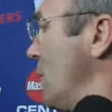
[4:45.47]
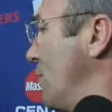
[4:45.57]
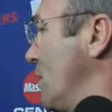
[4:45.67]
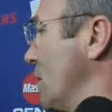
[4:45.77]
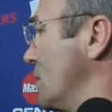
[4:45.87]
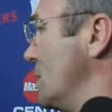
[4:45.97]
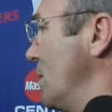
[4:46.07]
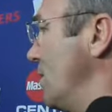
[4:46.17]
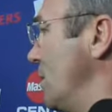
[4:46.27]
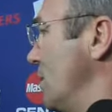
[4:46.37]
It'll figure
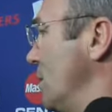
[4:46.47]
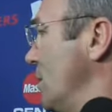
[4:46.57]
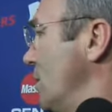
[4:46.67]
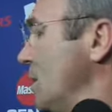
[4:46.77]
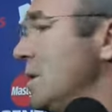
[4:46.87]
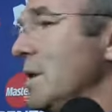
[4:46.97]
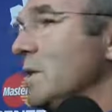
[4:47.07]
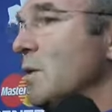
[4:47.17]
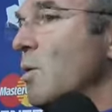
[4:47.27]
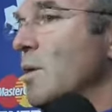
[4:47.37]
itself out. You know, it,
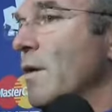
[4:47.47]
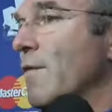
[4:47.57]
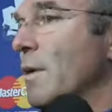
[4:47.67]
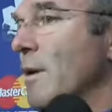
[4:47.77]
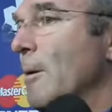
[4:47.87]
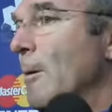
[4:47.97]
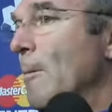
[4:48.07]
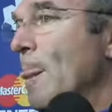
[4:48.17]
it's no different.